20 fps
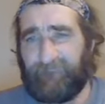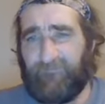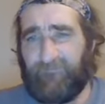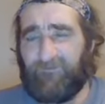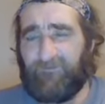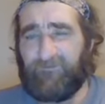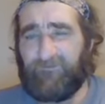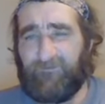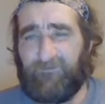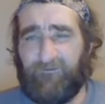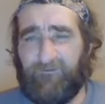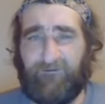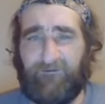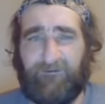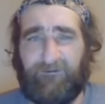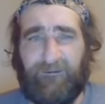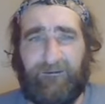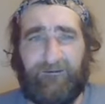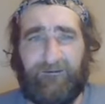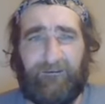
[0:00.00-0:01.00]
So
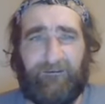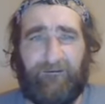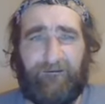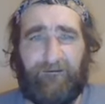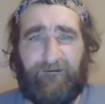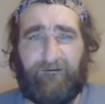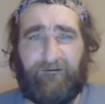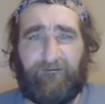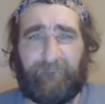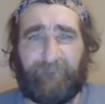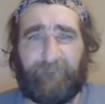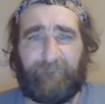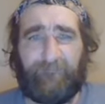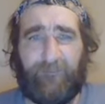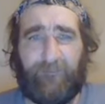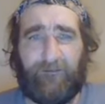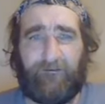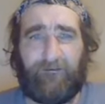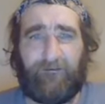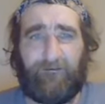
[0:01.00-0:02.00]
anyhow,
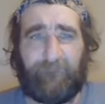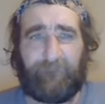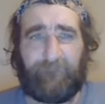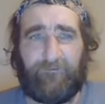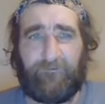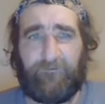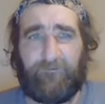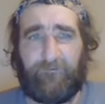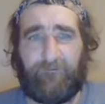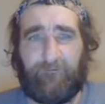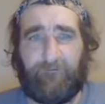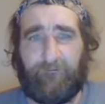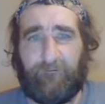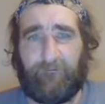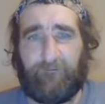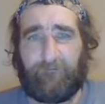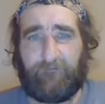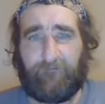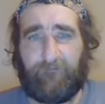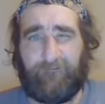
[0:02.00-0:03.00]
I love you, and